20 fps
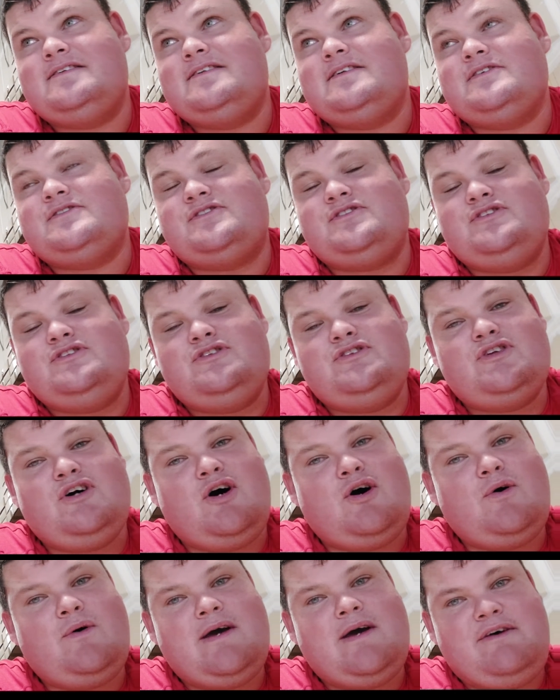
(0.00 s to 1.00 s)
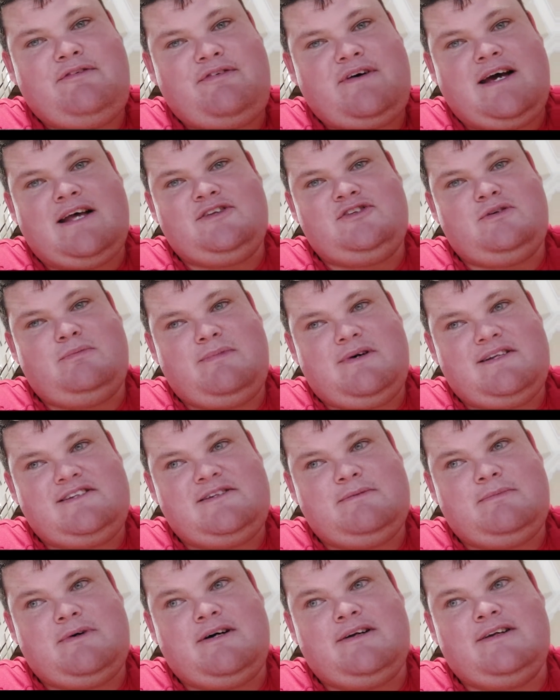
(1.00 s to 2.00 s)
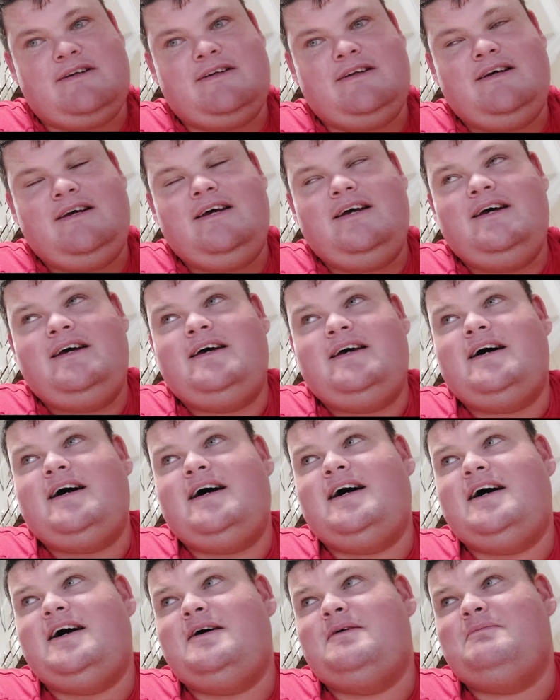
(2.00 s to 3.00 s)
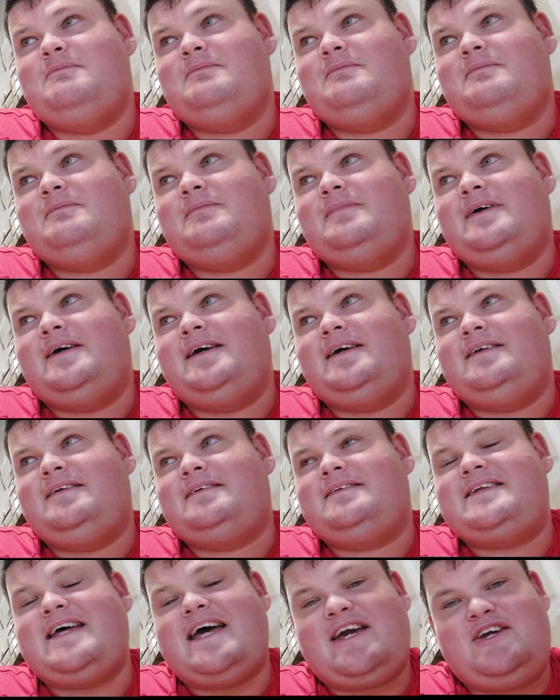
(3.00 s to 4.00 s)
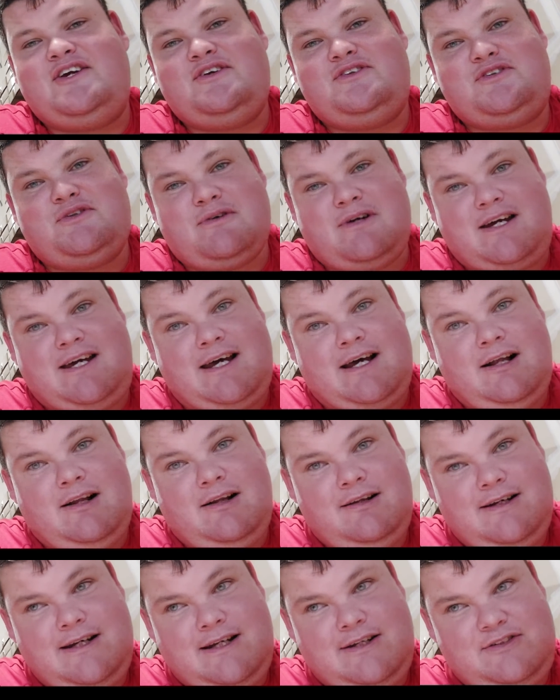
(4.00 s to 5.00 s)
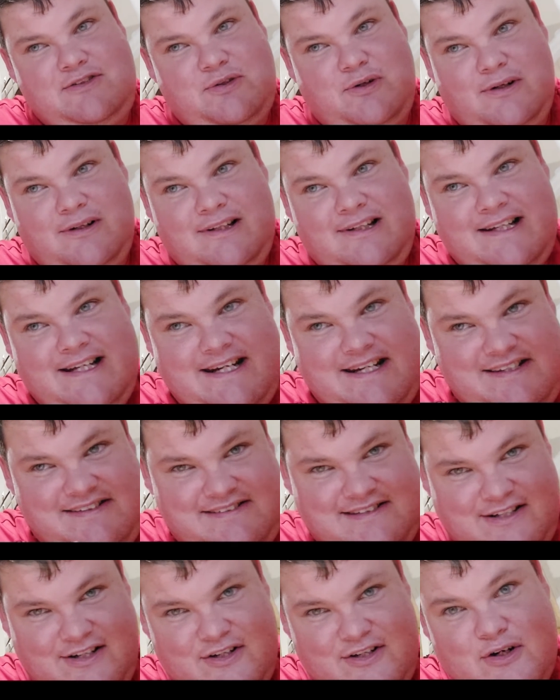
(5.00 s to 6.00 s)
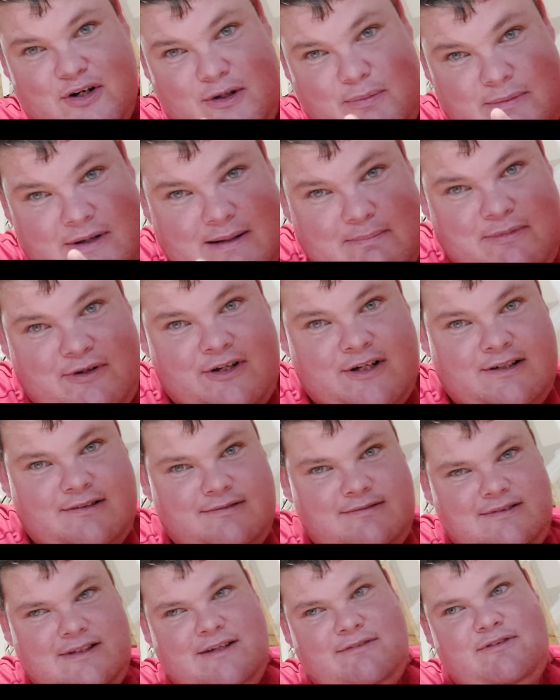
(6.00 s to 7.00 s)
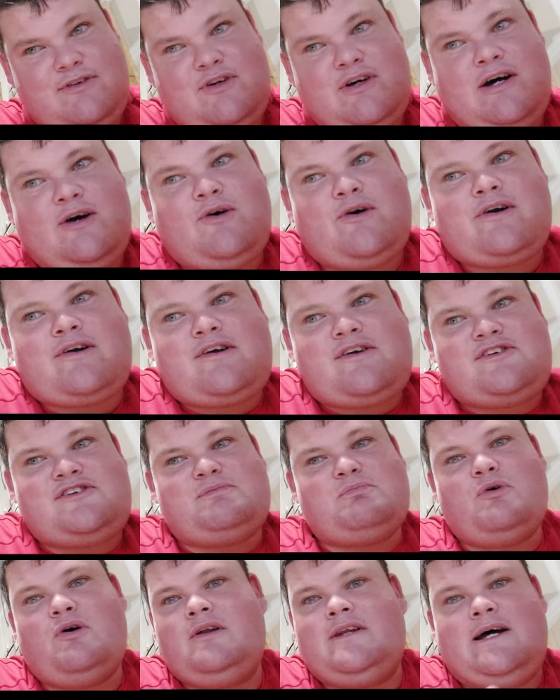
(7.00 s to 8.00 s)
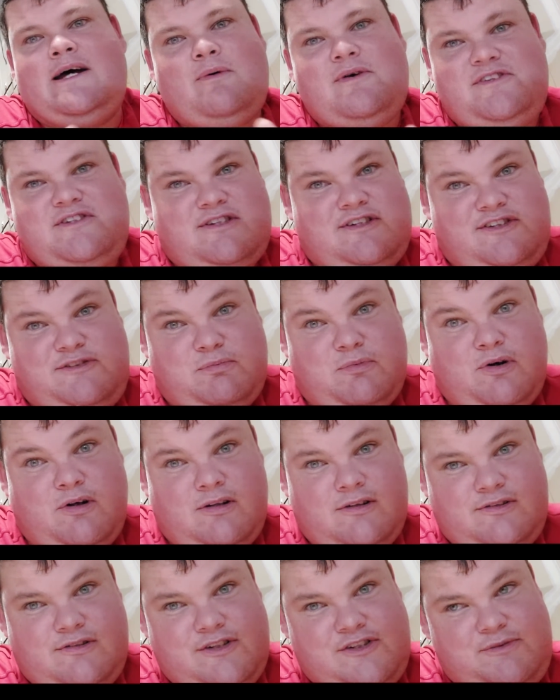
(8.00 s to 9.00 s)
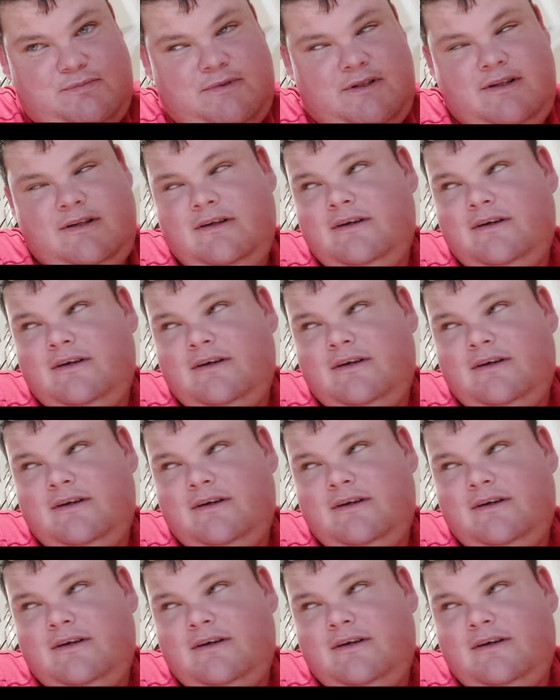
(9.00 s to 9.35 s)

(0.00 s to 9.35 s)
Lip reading: There's no ifs, ands, or buts about it. And thank you to Raquel and to all the ladies there. You hooked me up good. Even though I ordered a small, that wasn't a small. Trust me.